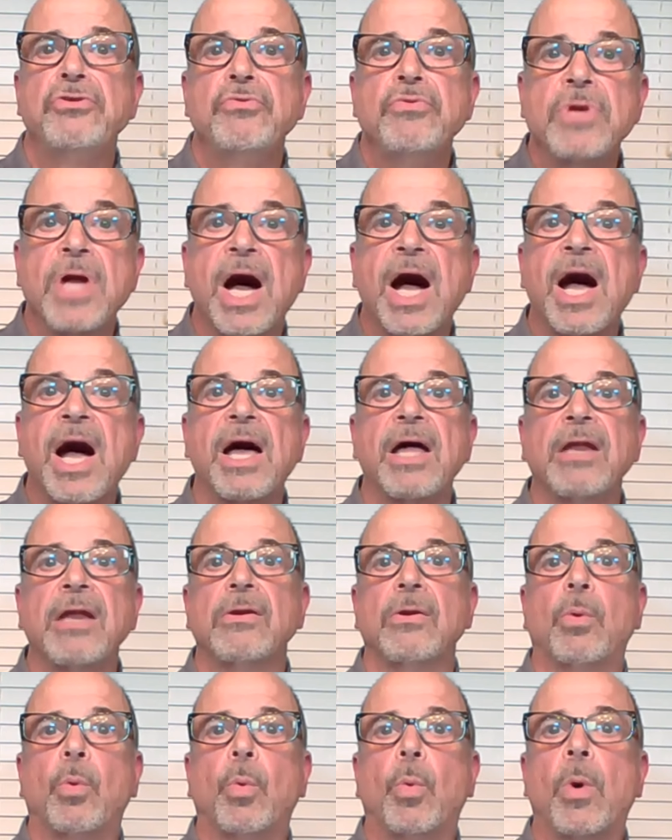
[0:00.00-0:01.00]
do
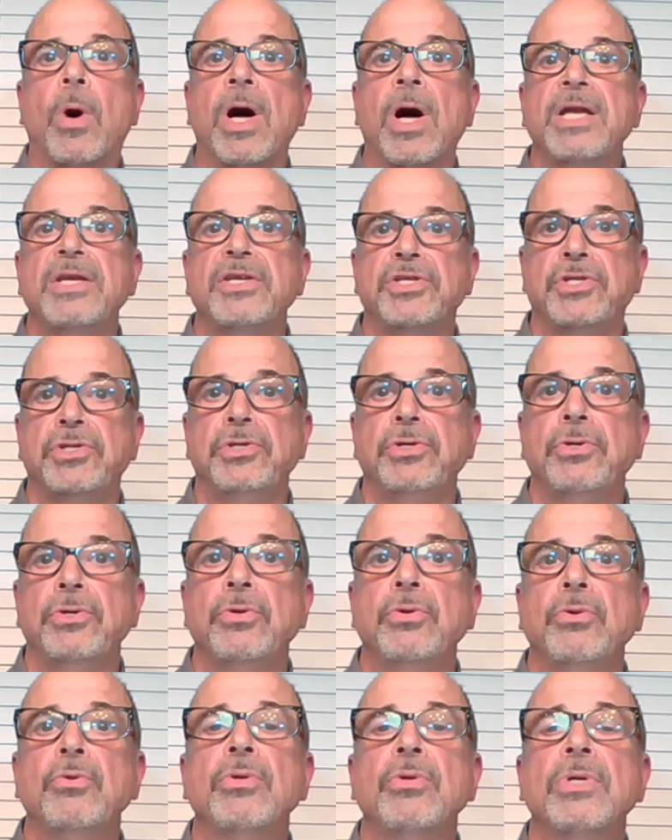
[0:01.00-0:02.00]
not want
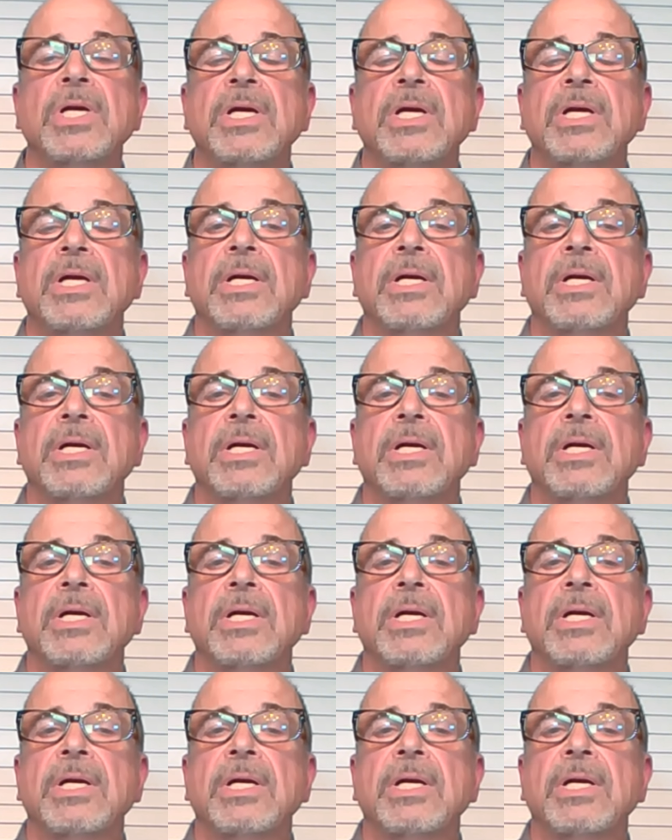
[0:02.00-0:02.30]
to